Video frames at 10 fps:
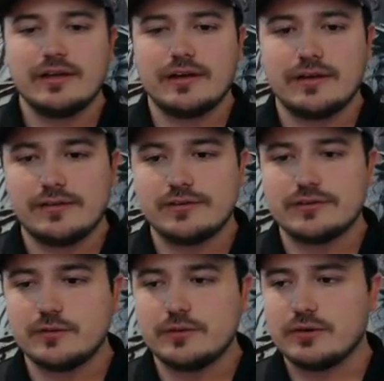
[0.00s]
And
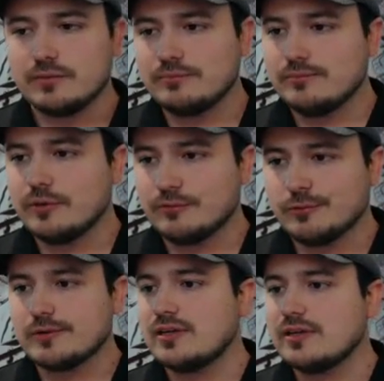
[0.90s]
so, look
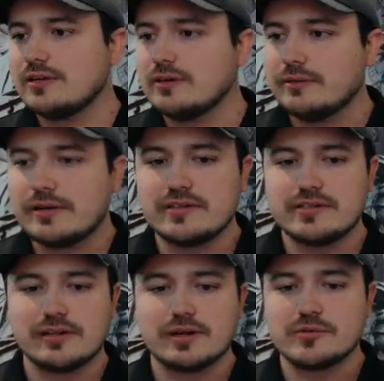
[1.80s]
forward to, later this
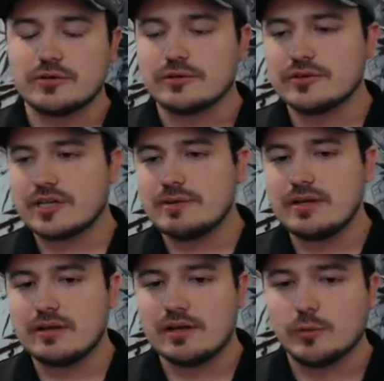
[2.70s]
year, I'm sure there's going to
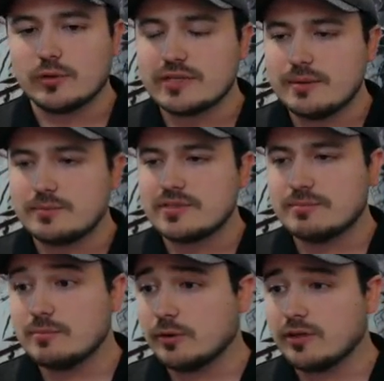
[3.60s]
be more teams
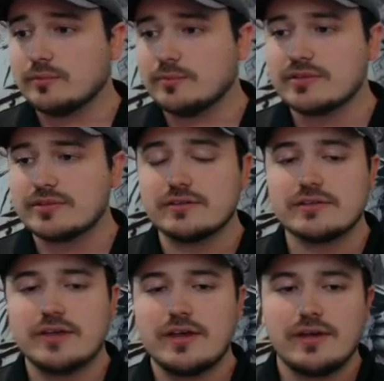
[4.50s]
shipping more guild missions,